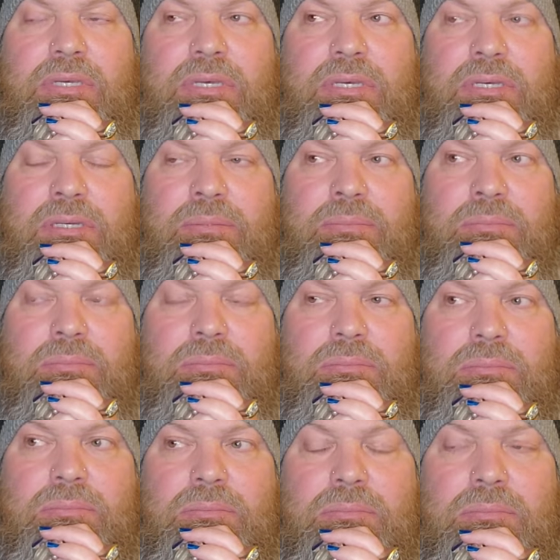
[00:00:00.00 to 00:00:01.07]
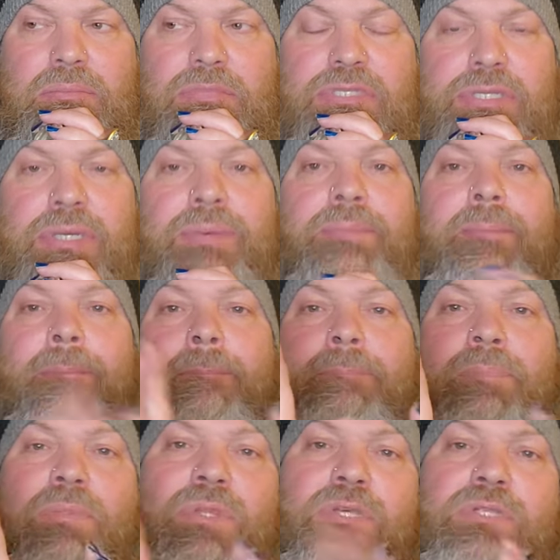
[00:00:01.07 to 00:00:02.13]
Um, so
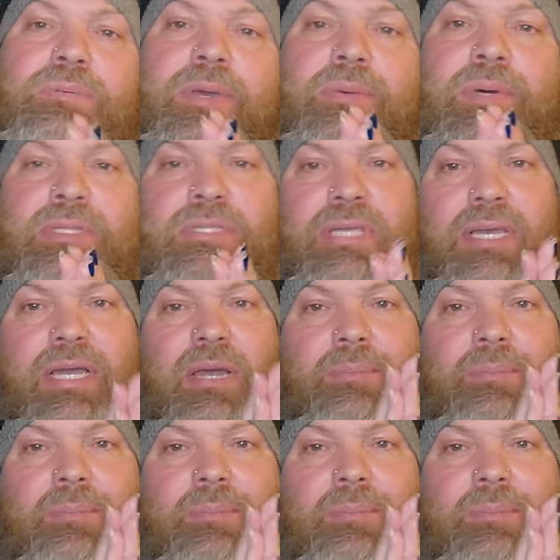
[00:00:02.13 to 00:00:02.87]
just wait one sec.